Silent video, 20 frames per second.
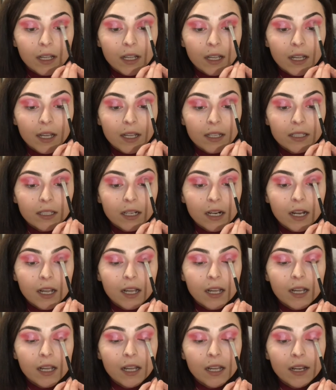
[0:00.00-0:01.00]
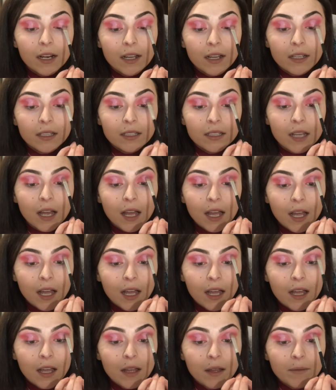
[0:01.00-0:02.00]
It's glitter
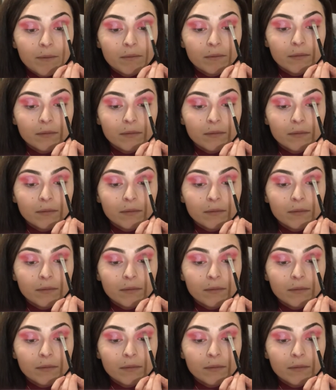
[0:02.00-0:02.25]
time.